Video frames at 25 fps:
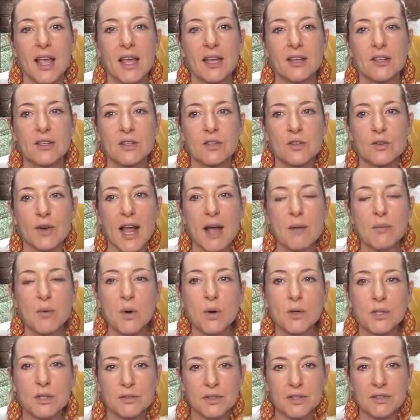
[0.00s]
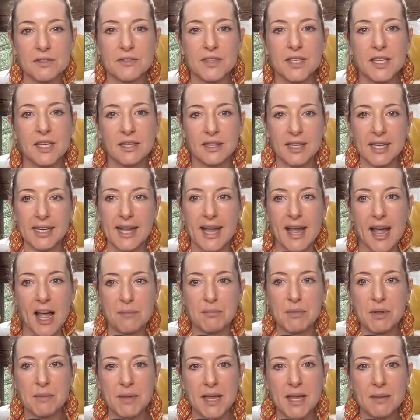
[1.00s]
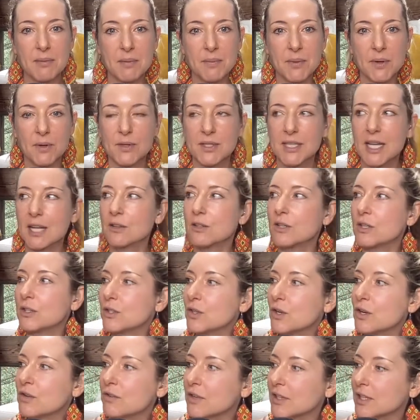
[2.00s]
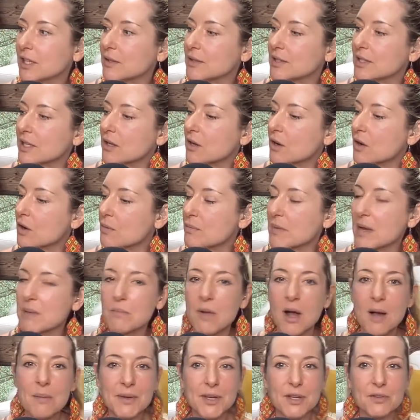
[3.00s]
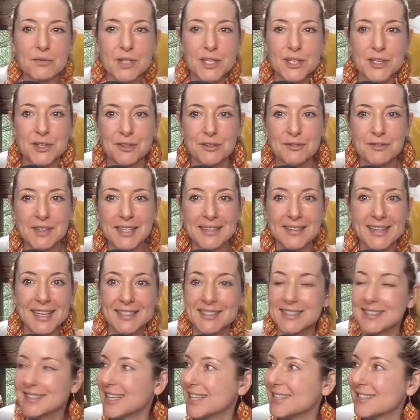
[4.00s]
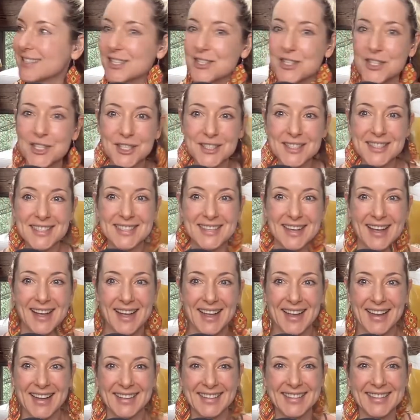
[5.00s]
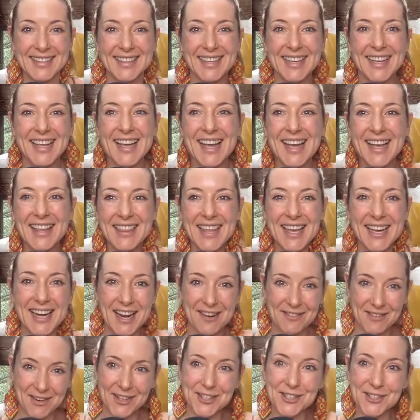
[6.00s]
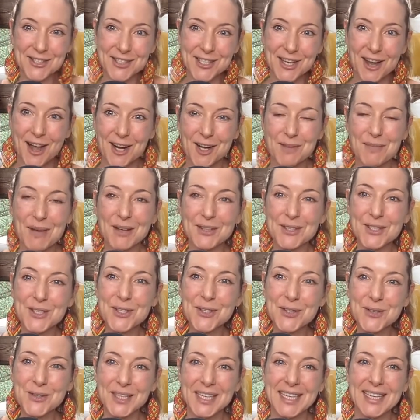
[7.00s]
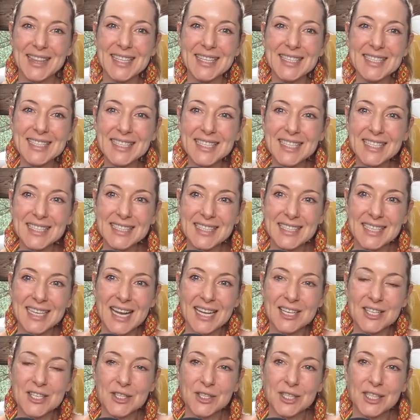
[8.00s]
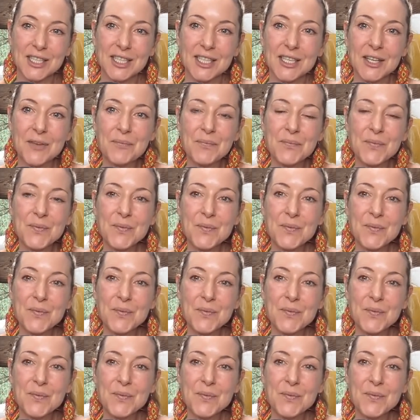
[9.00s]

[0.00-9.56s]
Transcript: and grab a hold of her feet in like a happy baby pose. I looked over and I was like, "Oh, my mom can reach her feet." That's that's such a good sign that I've heard you talk about too. Like these things that actually